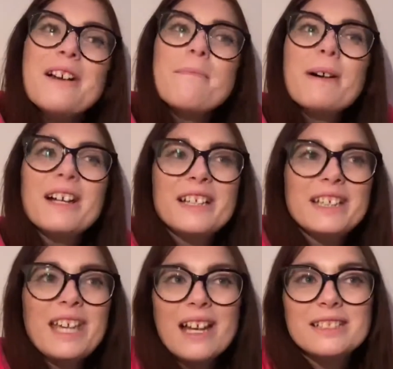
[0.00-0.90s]
But
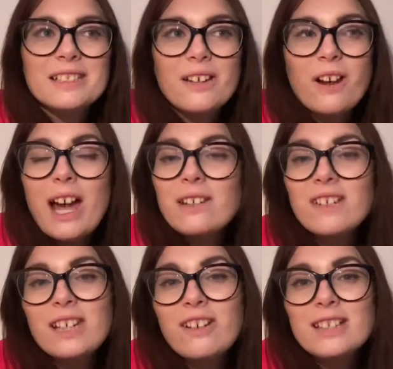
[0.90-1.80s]
yeah, so I had a
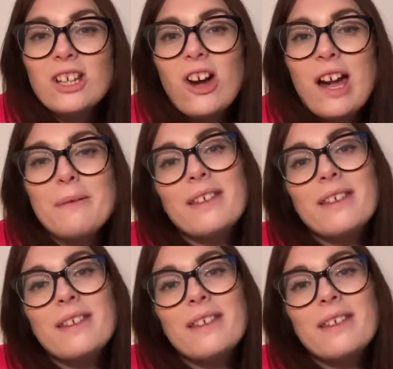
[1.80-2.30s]
really great time,